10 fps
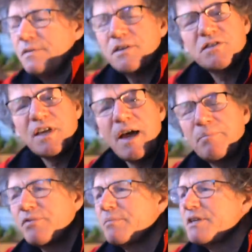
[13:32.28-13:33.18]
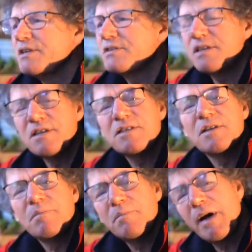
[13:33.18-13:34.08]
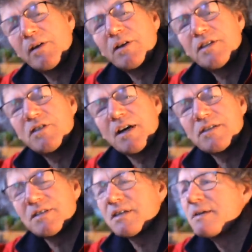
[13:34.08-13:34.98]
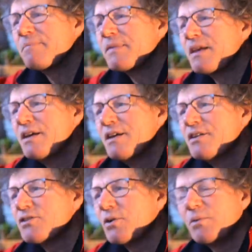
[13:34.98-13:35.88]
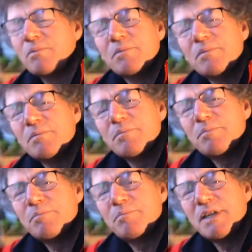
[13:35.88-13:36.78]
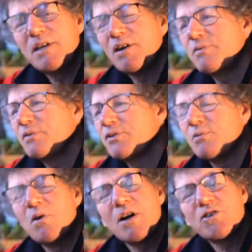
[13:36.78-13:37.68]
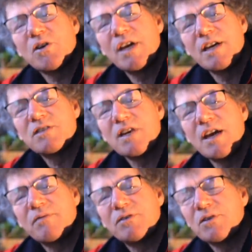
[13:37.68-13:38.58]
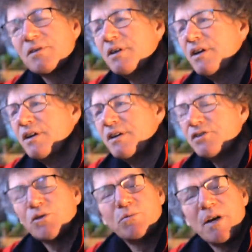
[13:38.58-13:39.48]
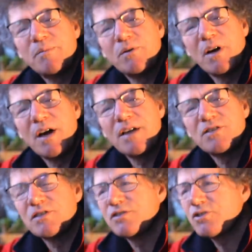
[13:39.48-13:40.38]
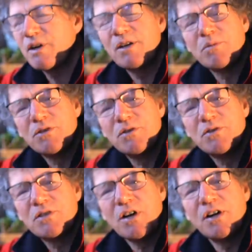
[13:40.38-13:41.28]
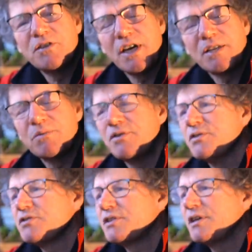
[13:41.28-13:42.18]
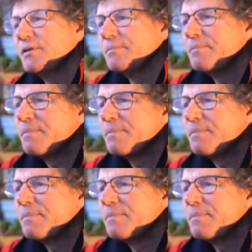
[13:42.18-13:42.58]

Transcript: The sap from these is mildly toxic, so be careful to wash your hands after, don't rub your eyes, and try and reduce contact with your skin.